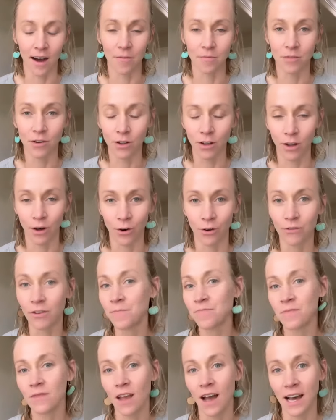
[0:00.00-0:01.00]
clove
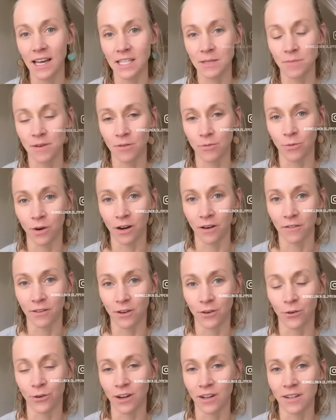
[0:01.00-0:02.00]
has been one of the
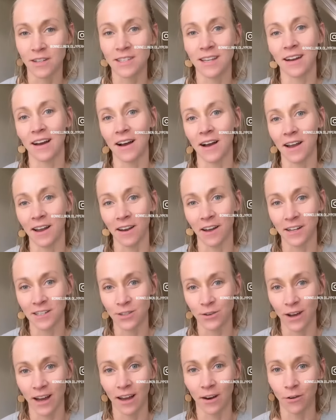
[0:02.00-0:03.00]
oils that I like to
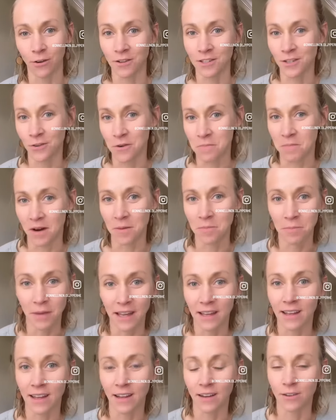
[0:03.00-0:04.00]
add also in my
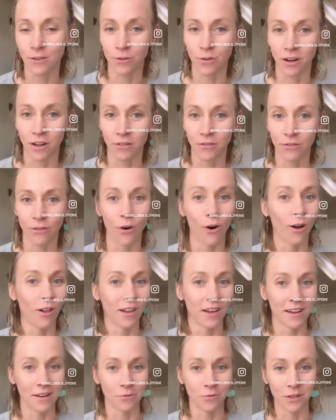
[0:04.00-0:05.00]
baking during fall
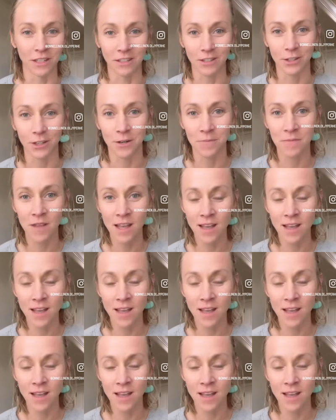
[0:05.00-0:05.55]
and winter.